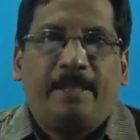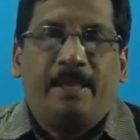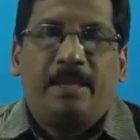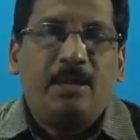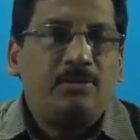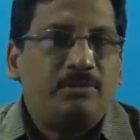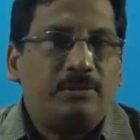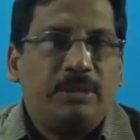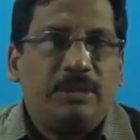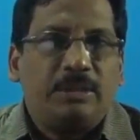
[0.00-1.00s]
Now,
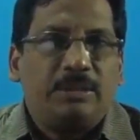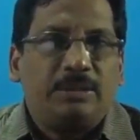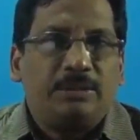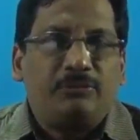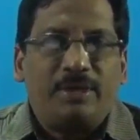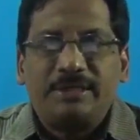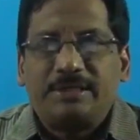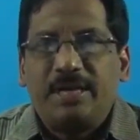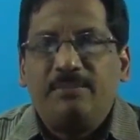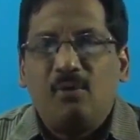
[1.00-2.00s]
to
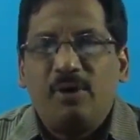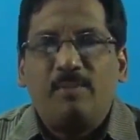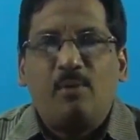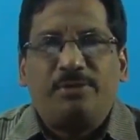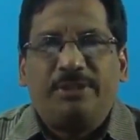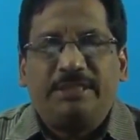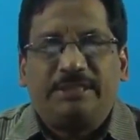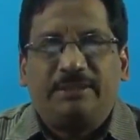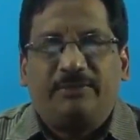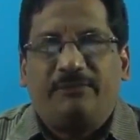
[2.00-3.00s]
understand more about
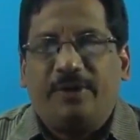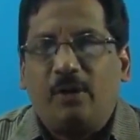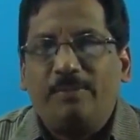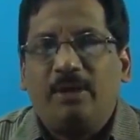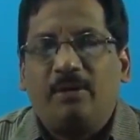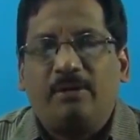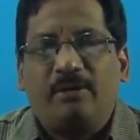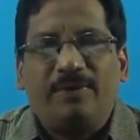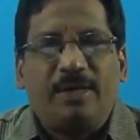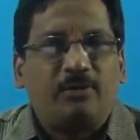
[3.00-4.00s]
this phenomenon
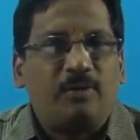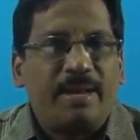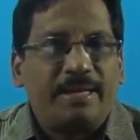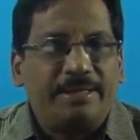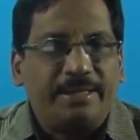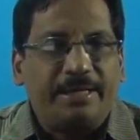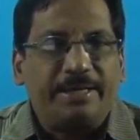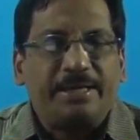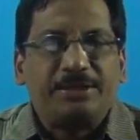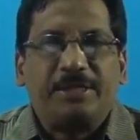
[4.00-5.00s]
of electromagnetic
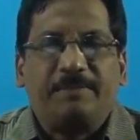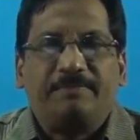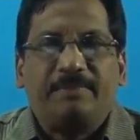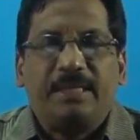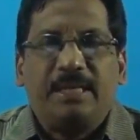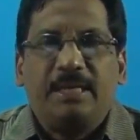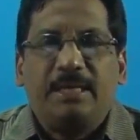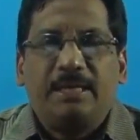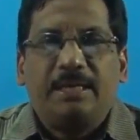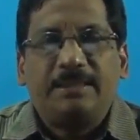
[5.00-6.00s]
induction,
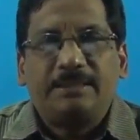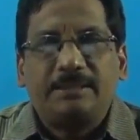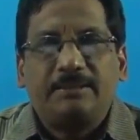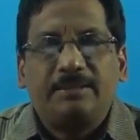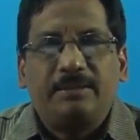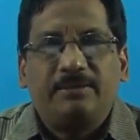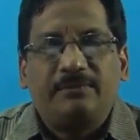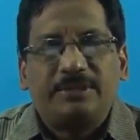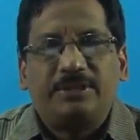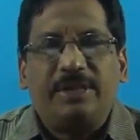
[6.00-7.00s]
let's
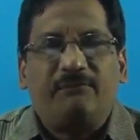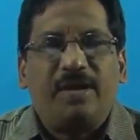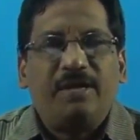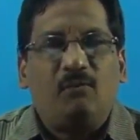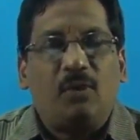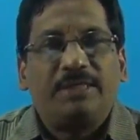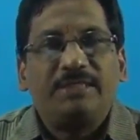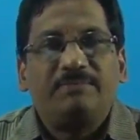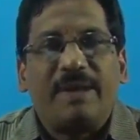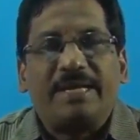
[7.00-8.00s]
first define what
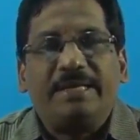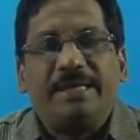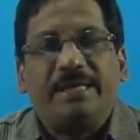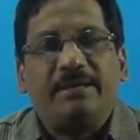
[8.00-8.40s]
is magnetic